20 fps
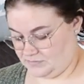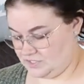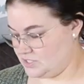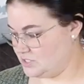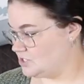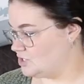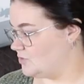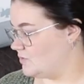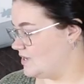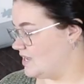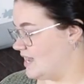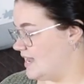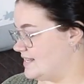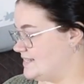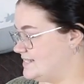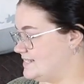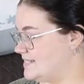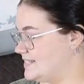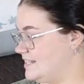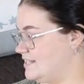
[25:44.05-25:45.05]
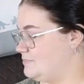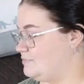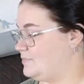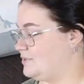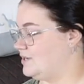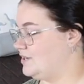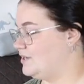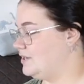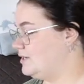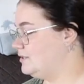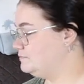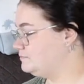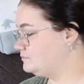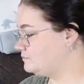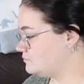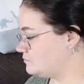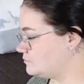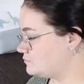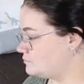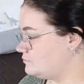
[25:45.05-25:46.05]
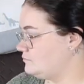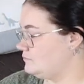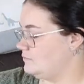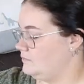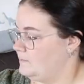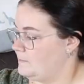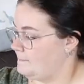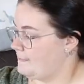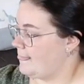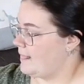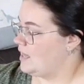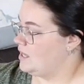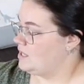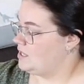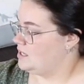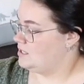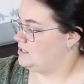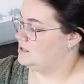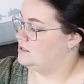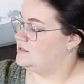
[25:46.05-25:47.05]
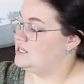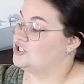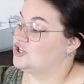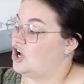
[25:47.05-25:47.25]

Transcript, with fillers: So we got a sleeper. These